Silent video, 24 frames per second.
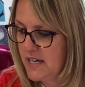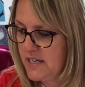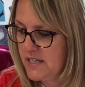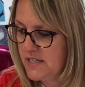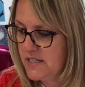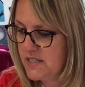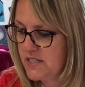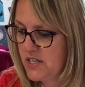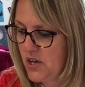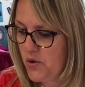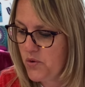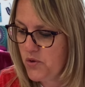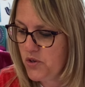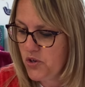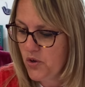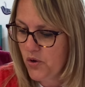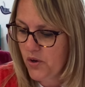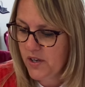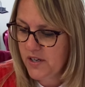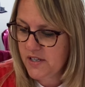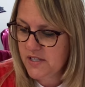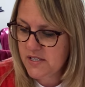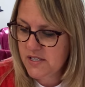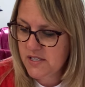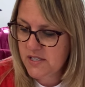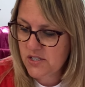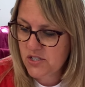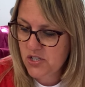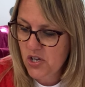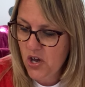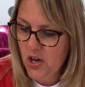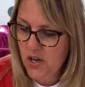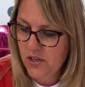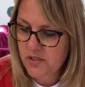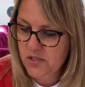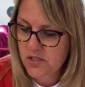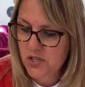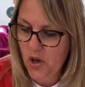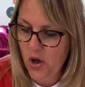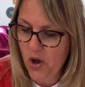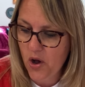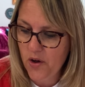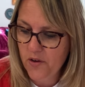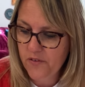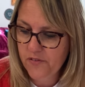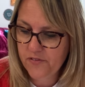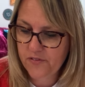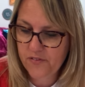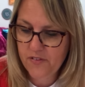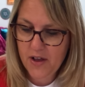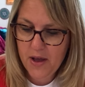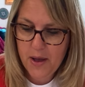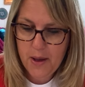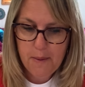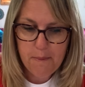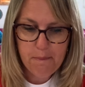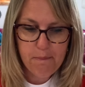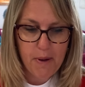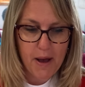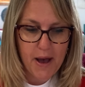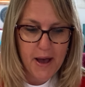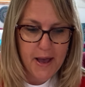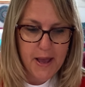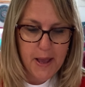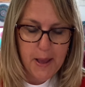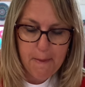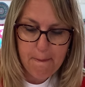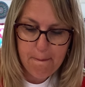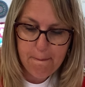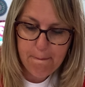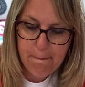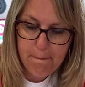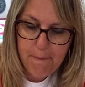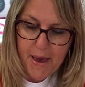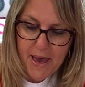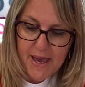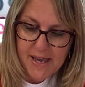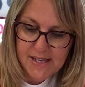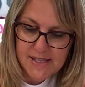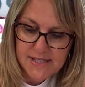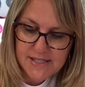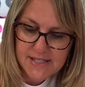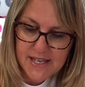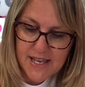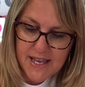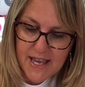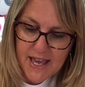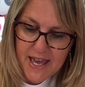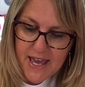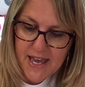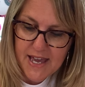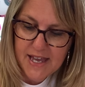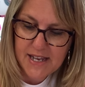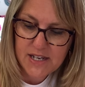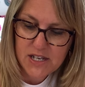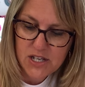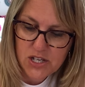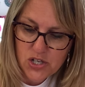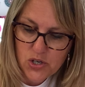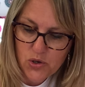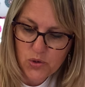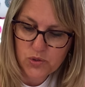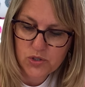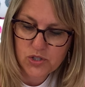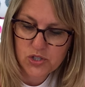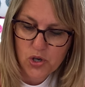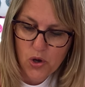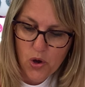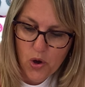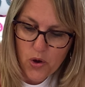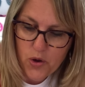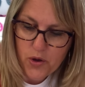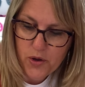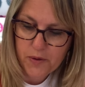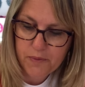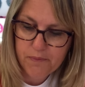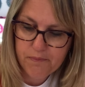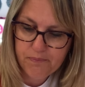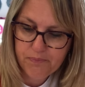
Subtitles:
So you're going to start off by painting in your dog